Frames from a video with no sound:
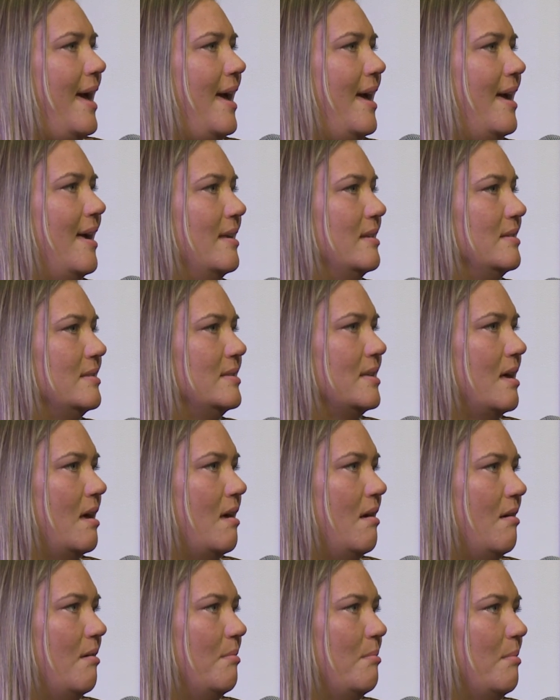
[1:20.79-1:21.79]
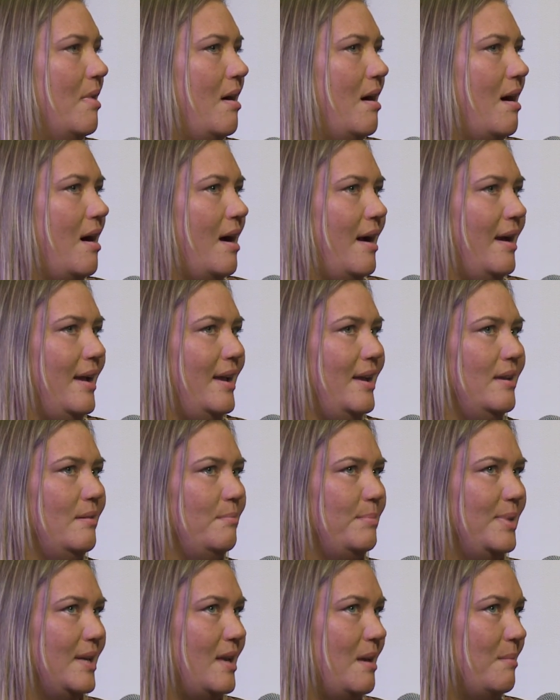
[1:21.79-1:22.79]
And I
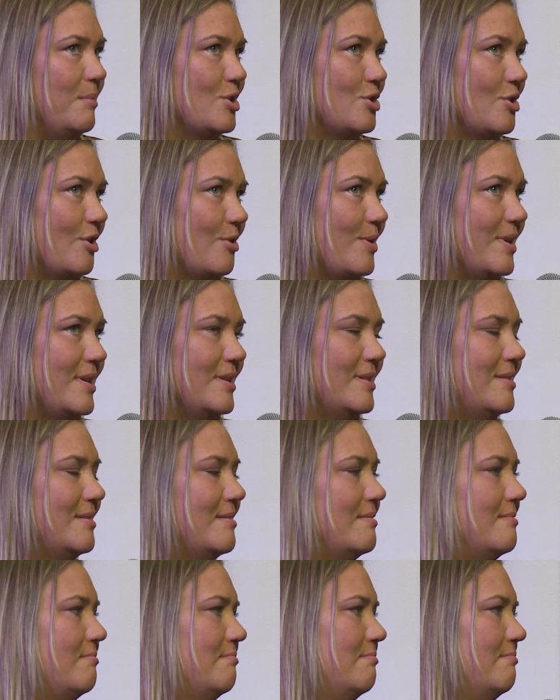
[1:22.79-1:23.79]
became a sugarist,